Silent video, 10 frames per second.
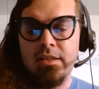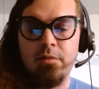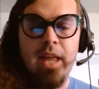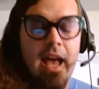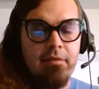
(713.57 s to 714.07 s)
So
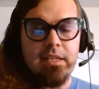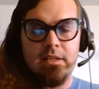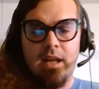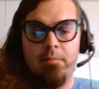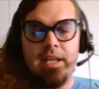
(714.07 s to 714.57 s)
we have
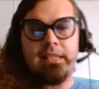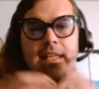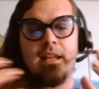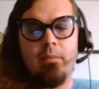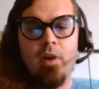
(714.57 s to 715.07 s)
these companies
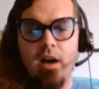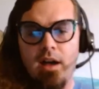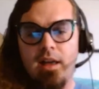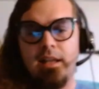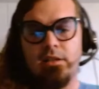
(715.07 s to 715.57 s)
that come
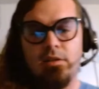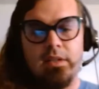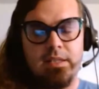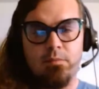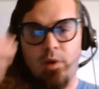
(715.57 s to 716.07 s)
on and do
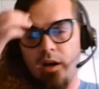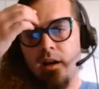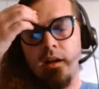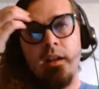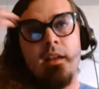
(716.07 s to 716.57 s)
this
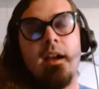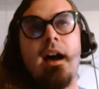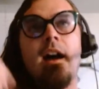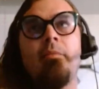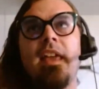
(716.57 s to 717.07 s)
work.
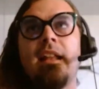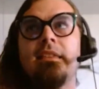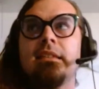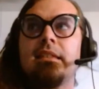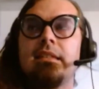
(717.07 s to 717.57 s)
And I
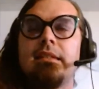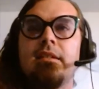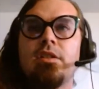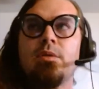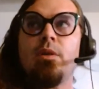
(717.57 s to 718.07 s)
think that this is
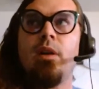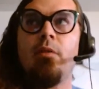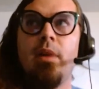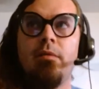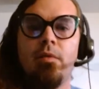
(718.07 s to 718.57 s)
also a
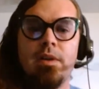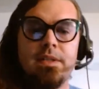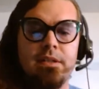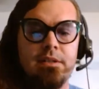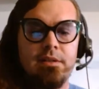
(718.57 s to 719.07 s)
great way for
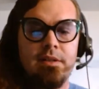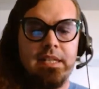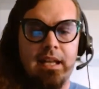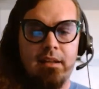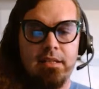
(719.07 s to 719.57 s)
us
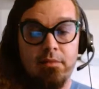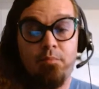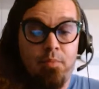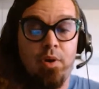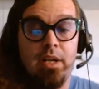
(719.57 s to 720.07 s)
to
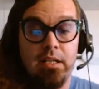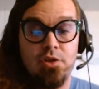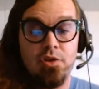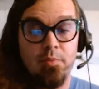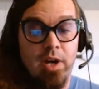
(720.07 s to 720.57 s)
put
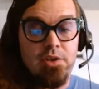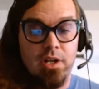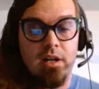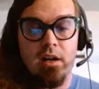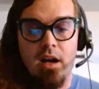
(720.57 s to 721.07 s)
additional
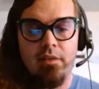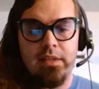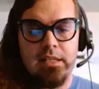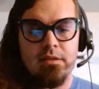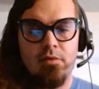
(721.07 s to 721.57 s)
pressure on
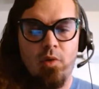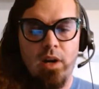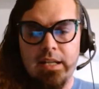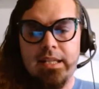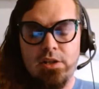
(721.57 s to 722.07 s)
these
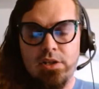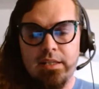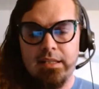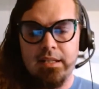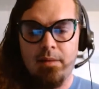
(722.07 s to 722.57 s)
organizations
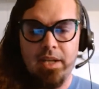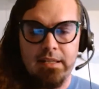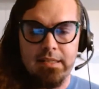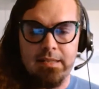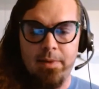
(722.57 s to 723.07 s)
and these
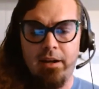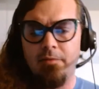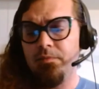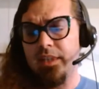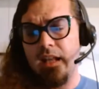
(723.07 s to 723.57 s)
companies as
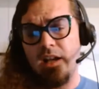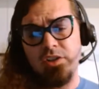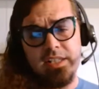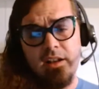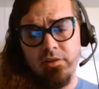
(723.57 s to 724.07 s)
well, not just